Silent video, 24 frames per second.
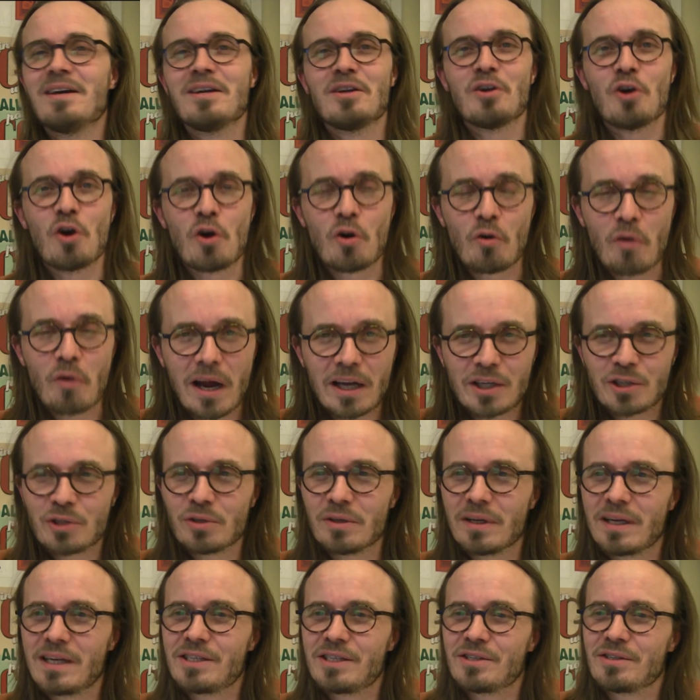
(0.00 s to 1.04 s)

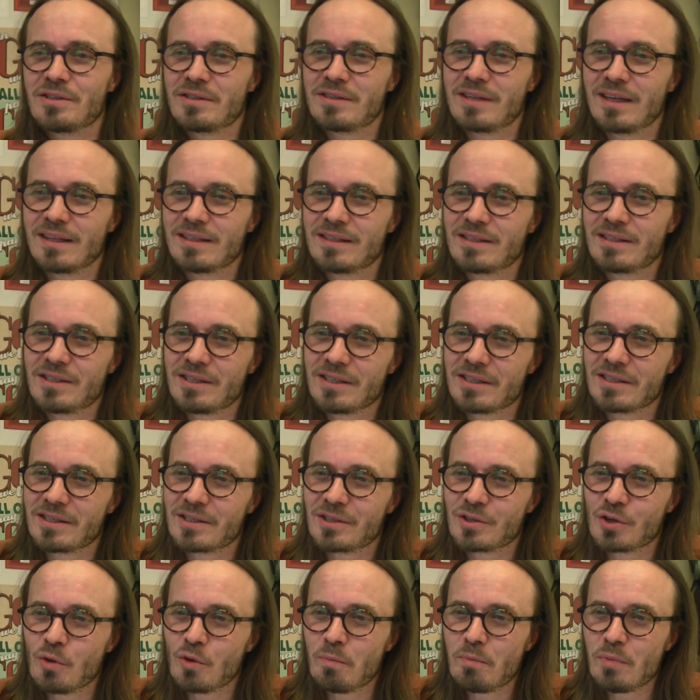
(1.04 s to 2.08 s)
Congratulations, that's just
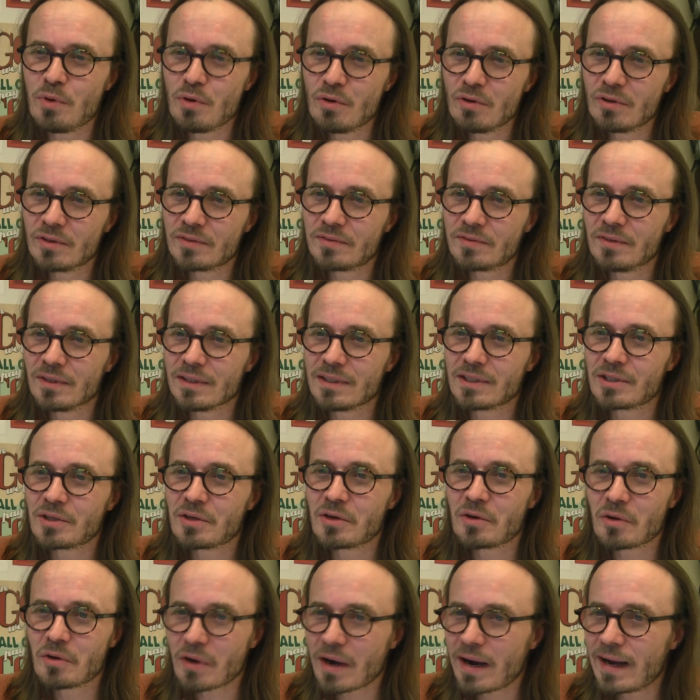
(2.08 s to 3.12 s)
so beautiful. It's
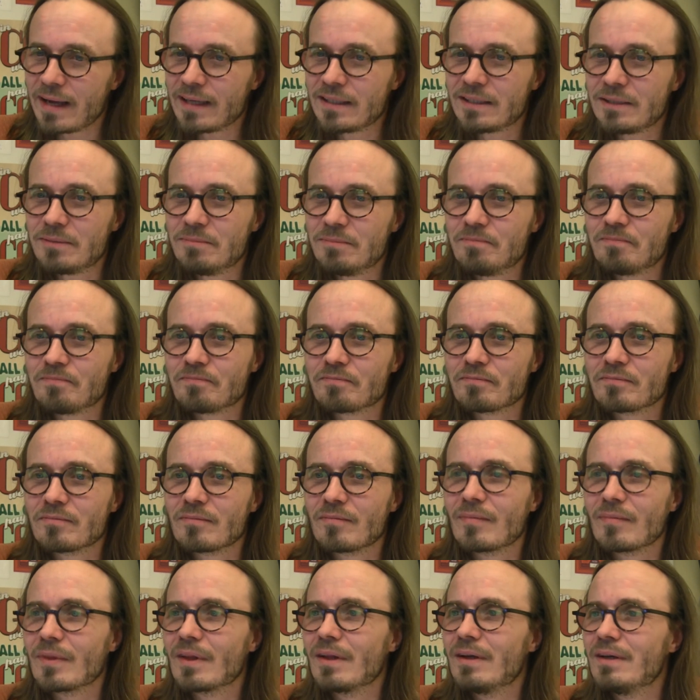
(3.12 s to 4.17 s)
great.
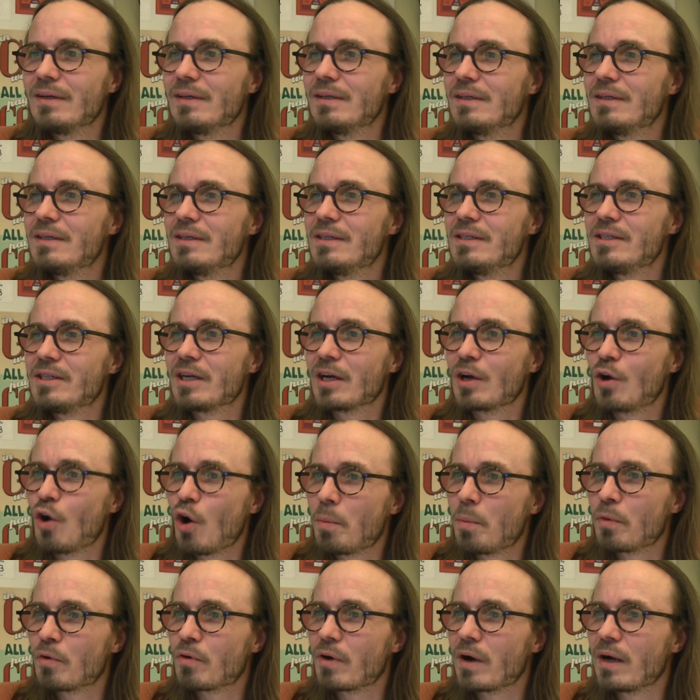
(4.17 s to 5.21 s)

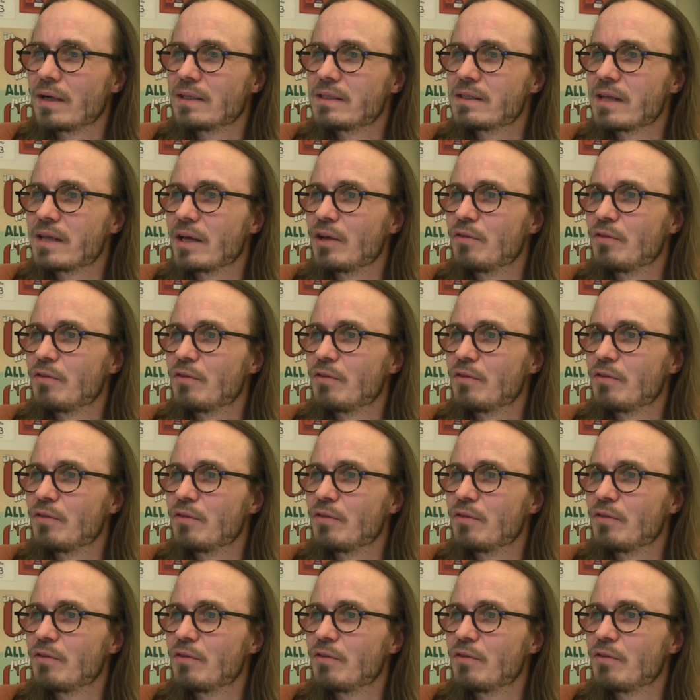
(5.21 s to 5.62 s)
Jacopo writes, thank